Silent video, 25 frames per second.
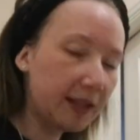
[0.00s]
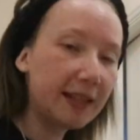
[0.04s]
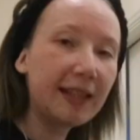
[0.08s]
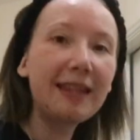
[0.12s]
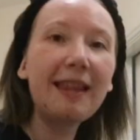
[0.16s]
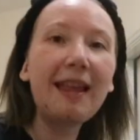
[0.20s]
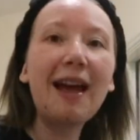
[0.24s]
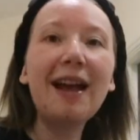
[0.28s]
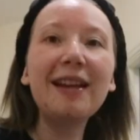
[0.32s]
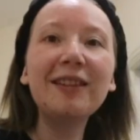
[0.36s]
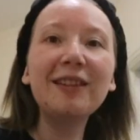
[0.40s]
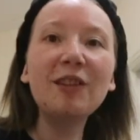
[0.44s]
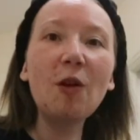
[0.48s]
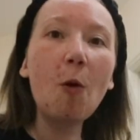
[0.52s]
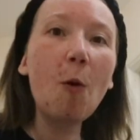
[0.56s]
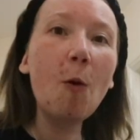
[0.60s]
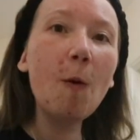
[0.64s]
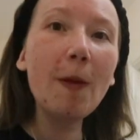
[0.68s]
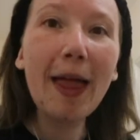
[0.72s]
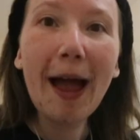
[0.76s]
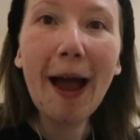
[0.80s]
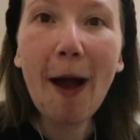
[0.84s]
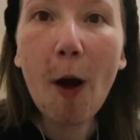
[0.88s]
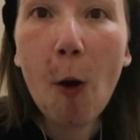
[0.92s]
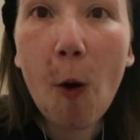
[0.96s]
that is all
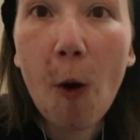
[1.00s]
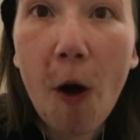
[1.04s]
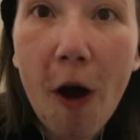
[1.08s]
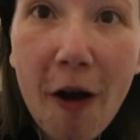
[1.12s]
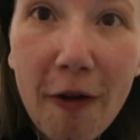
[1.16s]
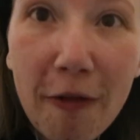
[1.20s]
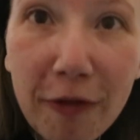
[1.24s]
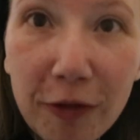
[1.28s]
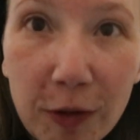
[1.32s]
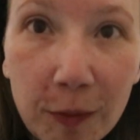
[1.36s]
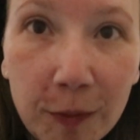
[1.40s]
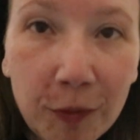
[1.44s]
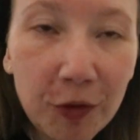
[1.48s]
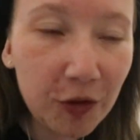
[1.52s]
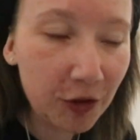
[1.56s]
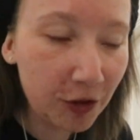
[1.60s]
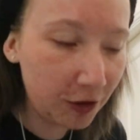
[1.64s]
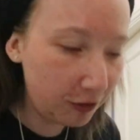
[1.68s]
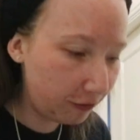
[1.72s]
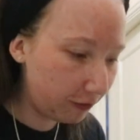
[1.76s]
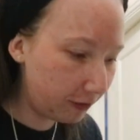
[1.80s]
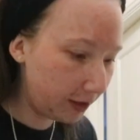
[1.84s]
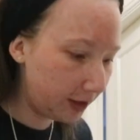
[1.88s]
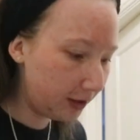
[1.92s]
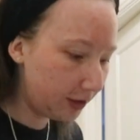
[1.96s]
that off so i'm just
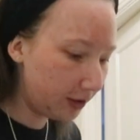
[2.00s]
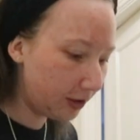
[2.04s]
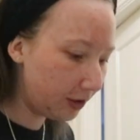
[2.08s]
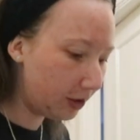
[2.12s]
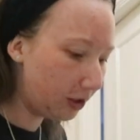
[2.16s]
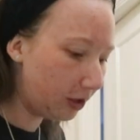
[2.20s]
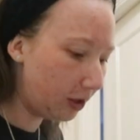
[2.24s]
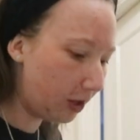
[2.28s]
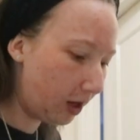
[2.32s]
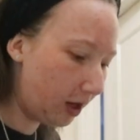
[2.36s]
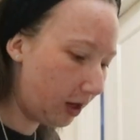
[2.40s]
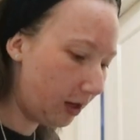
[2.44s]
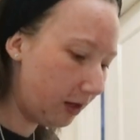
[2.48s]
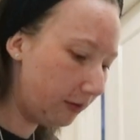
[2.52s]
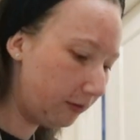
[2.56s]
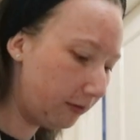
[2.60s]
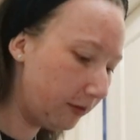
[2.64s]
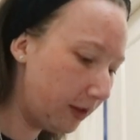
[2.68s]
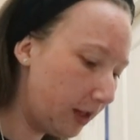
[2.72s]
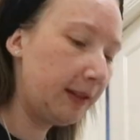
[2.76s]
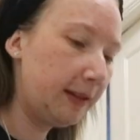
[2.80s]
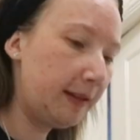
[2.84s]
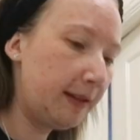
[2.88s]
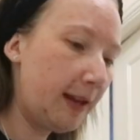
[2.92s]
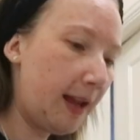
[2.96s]
going to rinse the
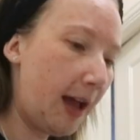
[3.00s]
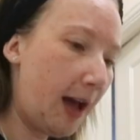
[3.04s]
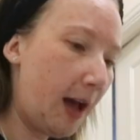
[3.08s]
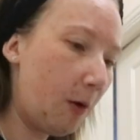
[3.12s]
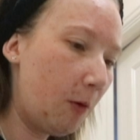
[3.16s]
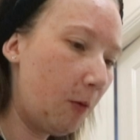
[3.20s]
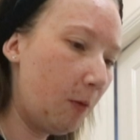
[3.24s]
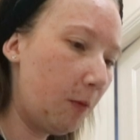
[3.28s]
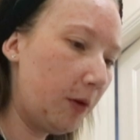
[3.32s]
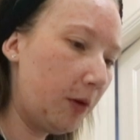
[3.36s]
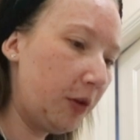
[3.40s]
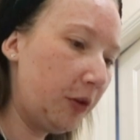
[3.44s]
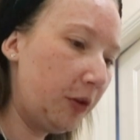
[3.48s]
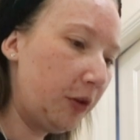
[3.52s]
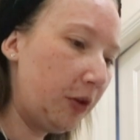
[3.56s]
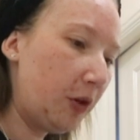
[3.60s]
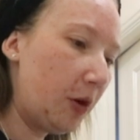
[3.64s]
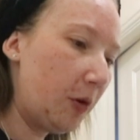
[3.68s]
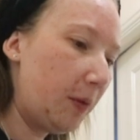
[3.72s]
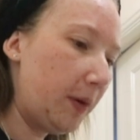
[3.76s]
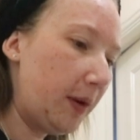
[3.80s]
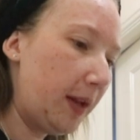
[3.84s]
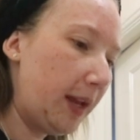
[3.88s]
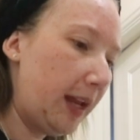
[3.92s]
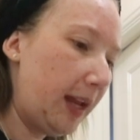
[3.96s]
cloth now we're going to
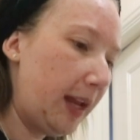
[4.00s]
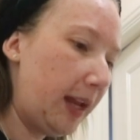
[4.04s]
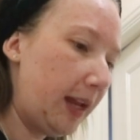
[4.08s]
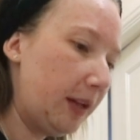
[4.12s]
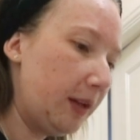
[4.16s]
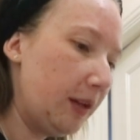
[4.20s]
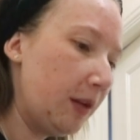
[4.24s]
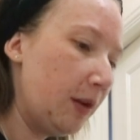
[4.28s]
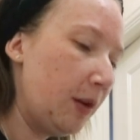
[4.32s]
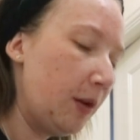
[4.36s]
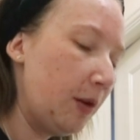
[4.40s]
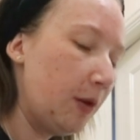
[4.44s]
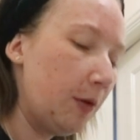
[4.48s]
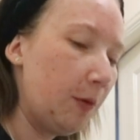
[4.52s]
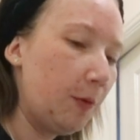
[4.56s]
go in